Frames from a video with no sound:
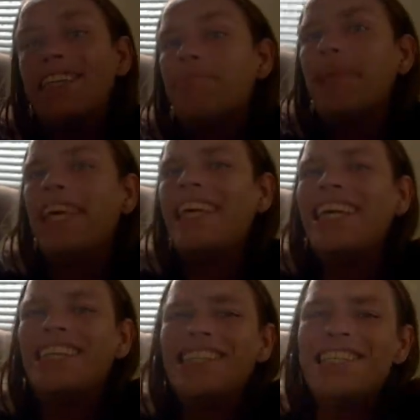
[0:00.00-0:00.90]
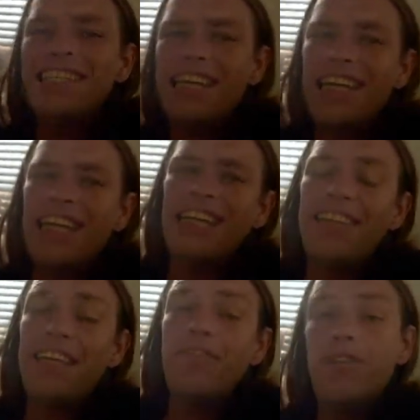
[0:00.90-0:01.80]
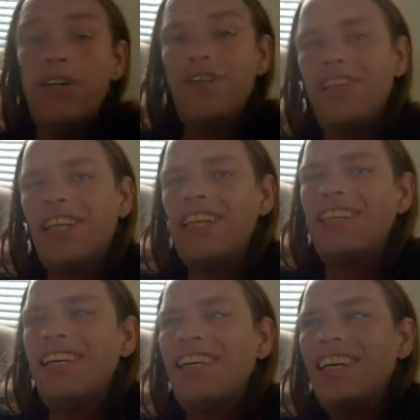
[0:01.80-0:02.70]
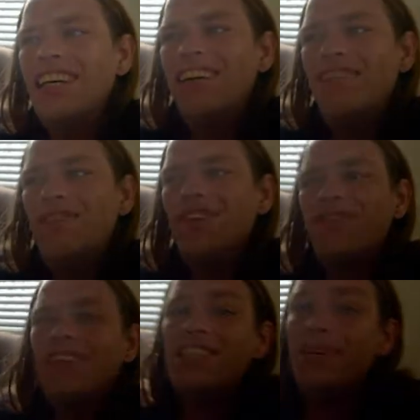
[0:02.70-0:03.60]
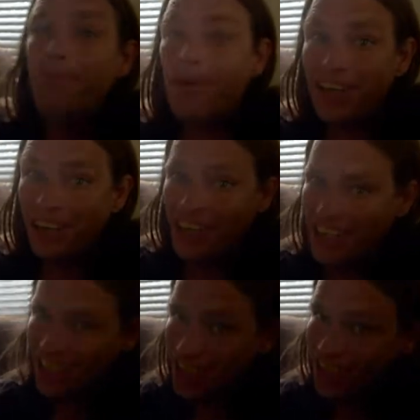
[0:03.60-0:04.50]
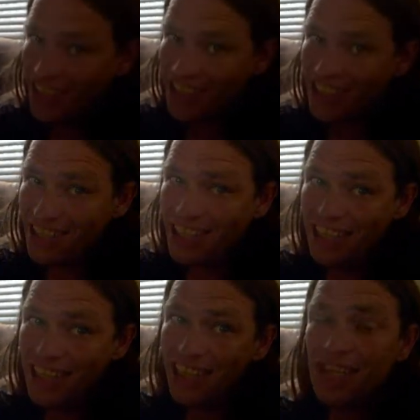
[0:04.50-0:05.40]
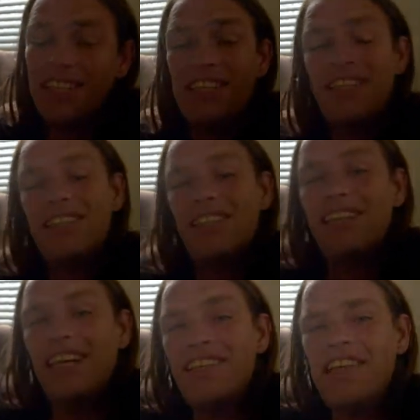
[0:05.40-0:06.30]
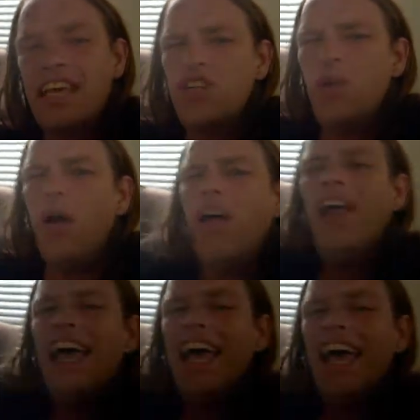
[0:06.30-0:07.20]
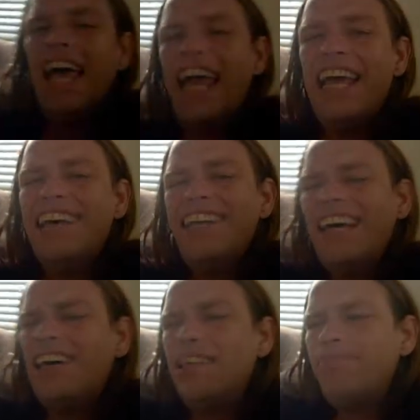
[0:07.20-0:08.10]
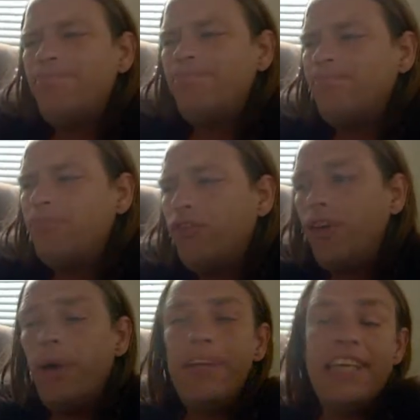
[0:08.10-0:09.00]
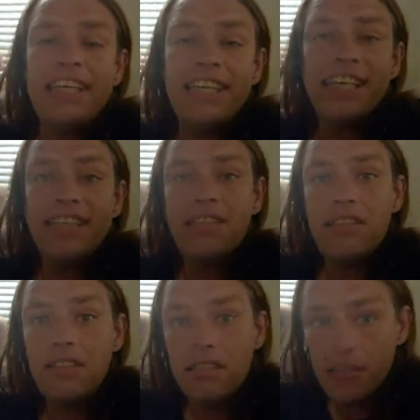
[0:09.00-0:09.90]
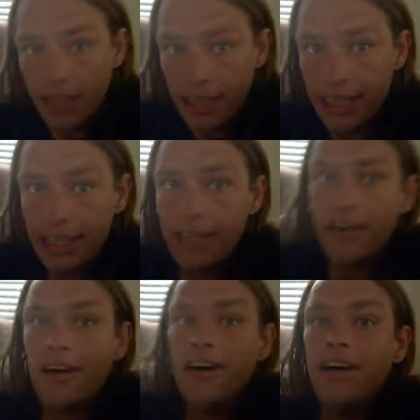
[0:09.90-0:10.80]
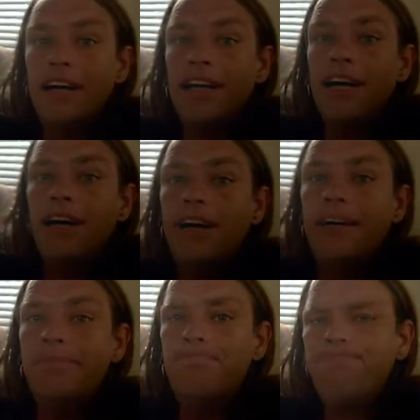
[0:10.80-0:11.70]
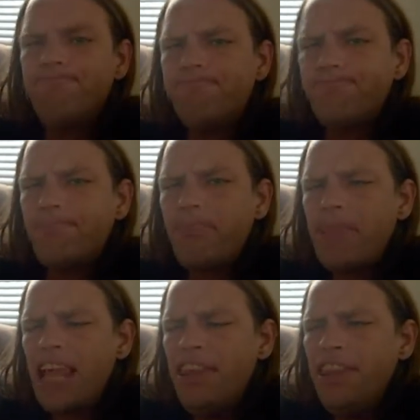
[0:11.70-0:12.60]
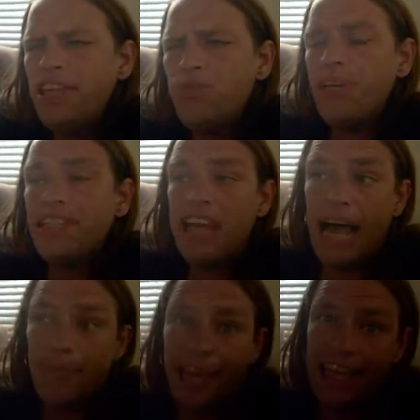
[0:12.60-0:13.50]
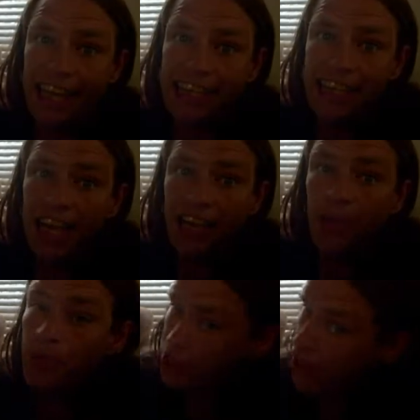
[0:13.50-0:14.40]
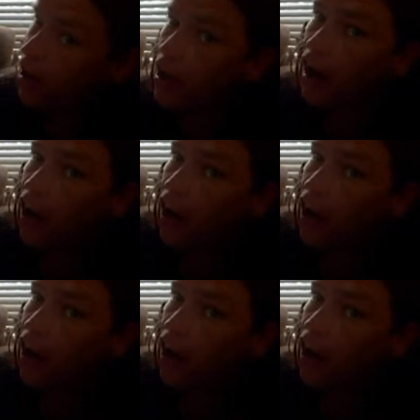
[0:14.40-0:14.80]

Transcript: It's me, it's Ginny, the forcefully, forcefully temporarily detrans, detransition transsexual. And um, before we get started on um, this week's topics, uh, which are